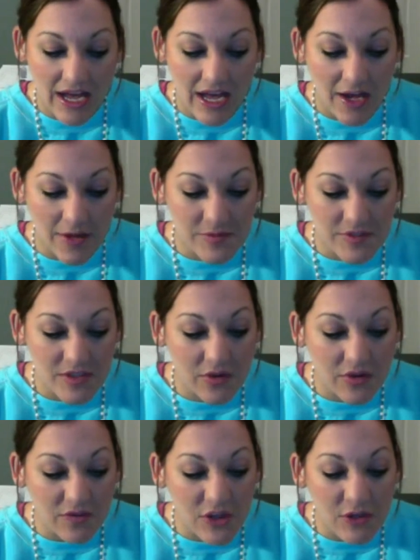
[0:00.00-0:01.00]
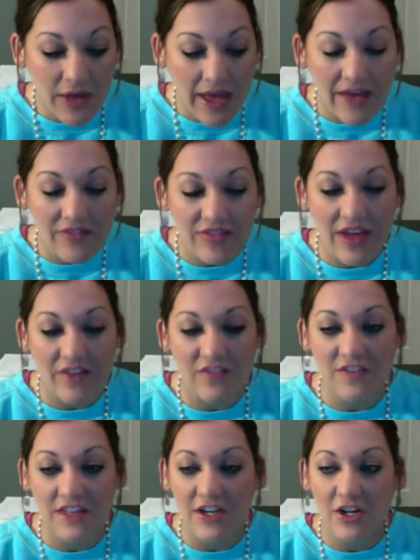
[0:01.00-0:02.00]
So if you have that
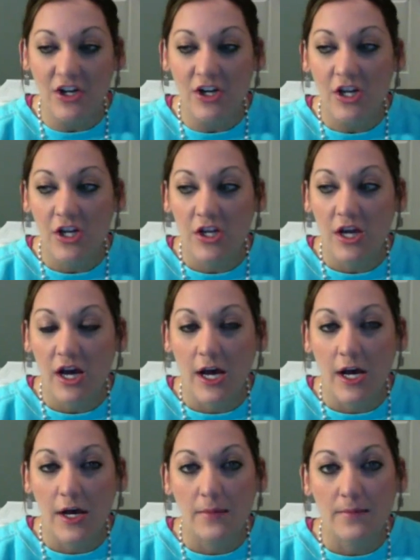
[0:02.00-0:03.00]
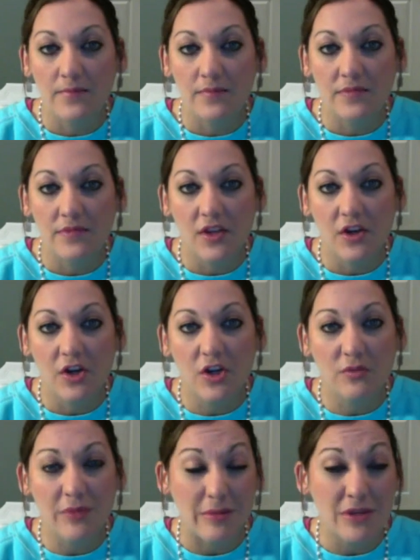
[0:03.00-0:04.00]
fear, or
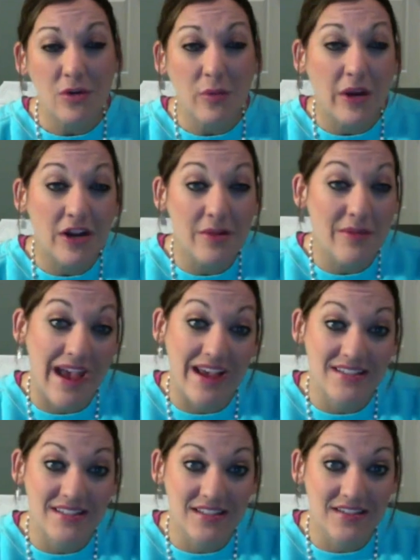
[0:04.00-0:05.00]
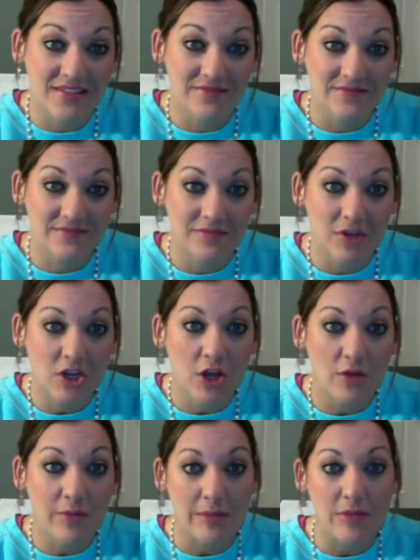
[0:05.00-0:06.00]
maybe you're wearing a mask,
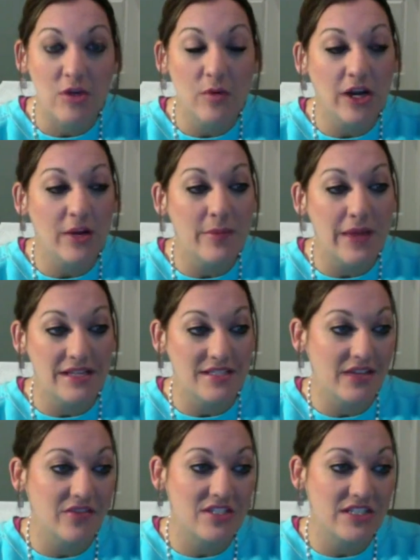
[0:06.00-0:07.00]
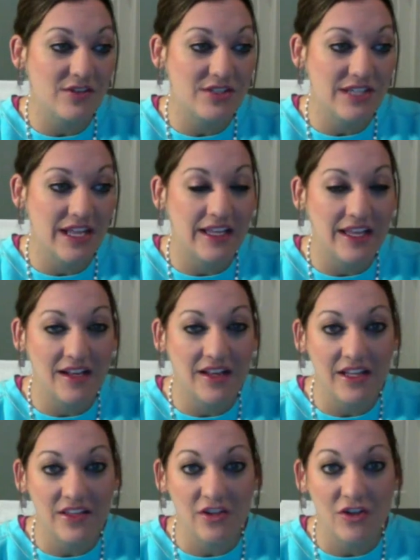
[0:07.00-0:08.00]
maybe you wear a mask every single day, kind of
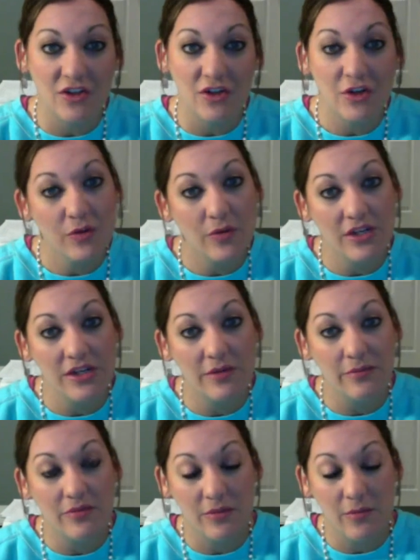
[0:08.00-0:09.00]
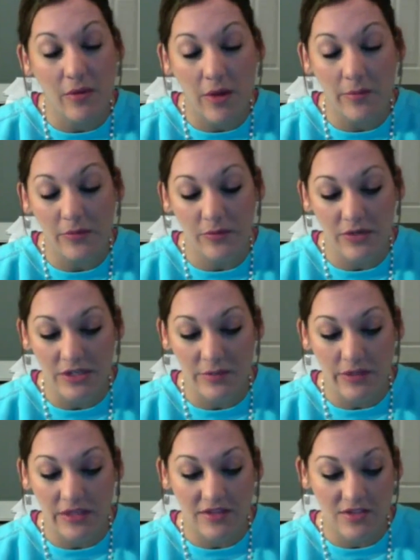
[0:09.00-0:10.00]
like the mom who wanted to
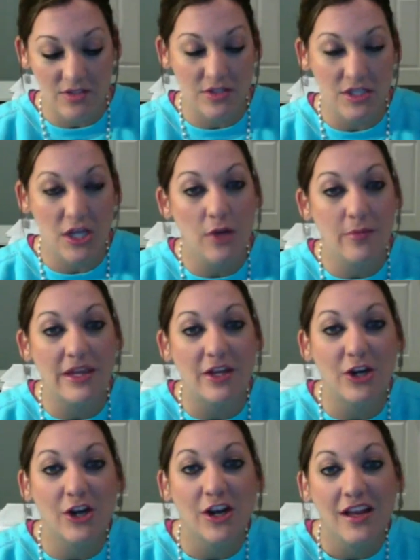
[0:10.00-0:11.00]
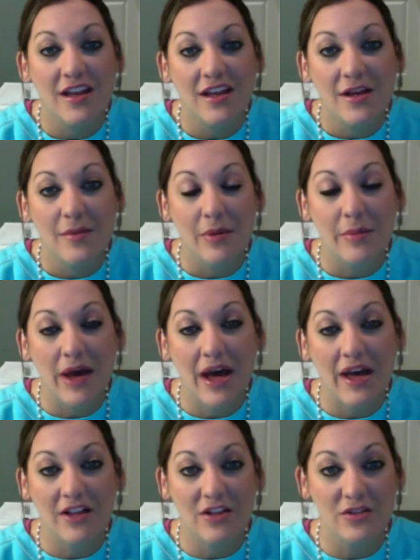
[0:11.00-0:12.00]
be Susie Homemaker, but
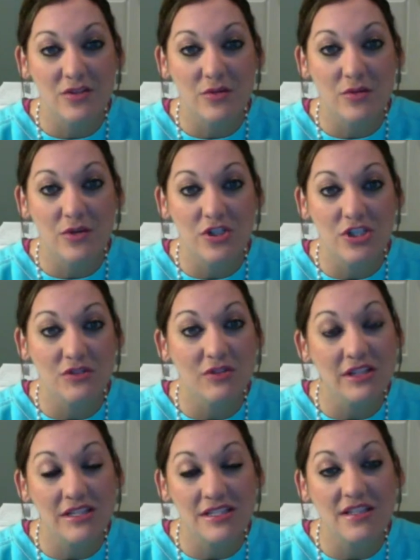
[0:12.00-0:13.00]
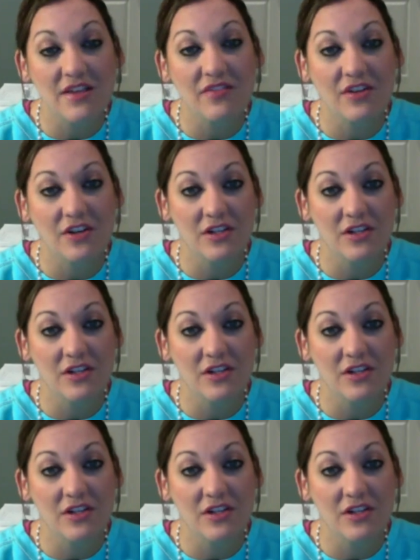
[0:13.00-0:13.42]
behind closed doors, she really suffered.